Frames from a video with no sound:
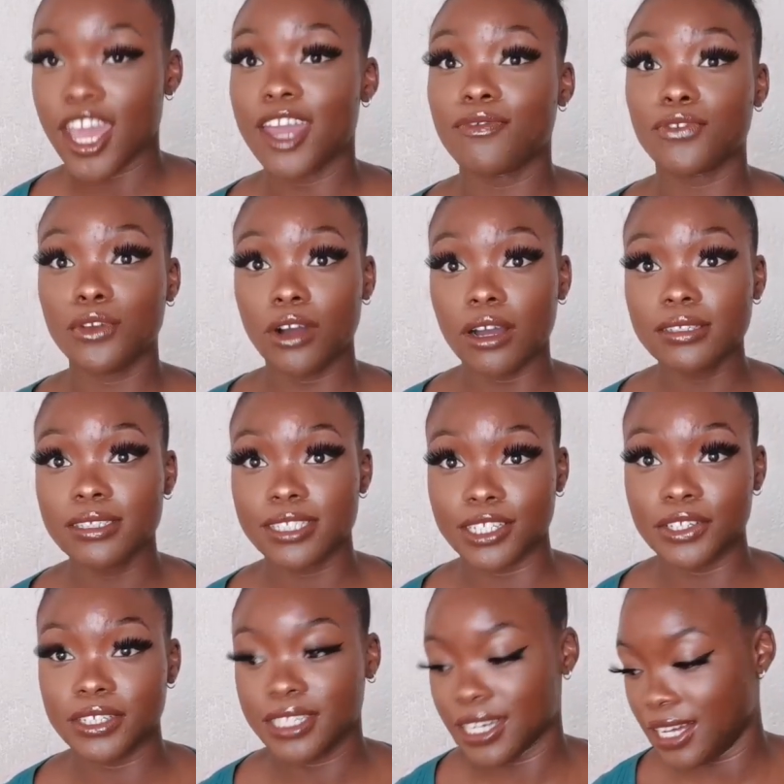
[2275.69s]
If you are
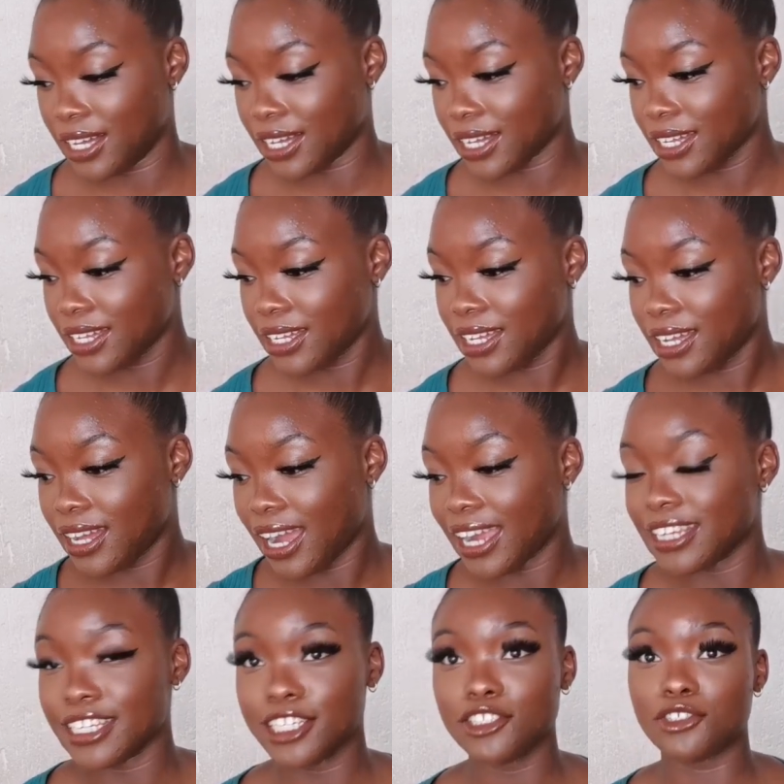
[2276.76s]
still here,
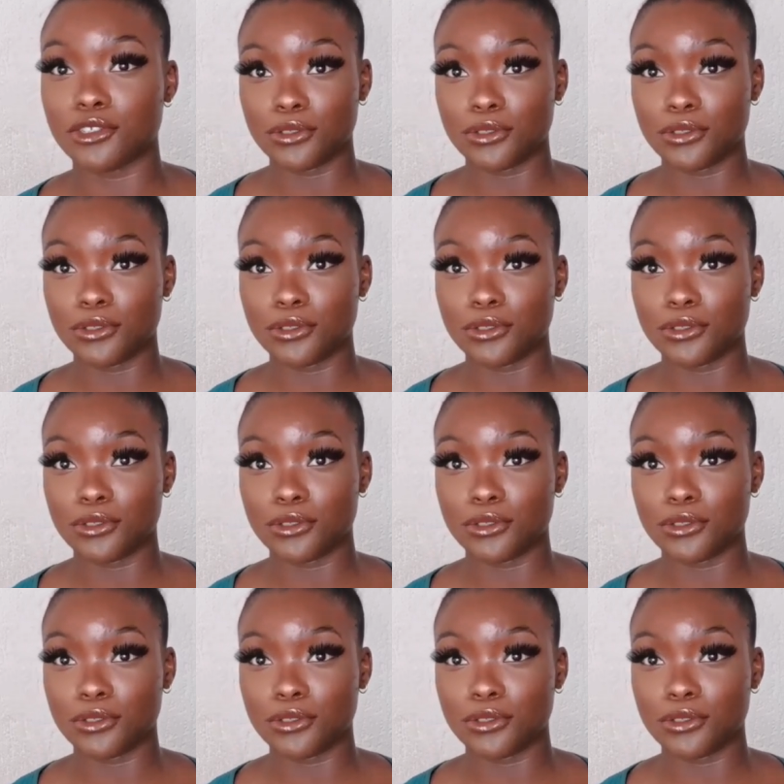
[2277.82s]
I need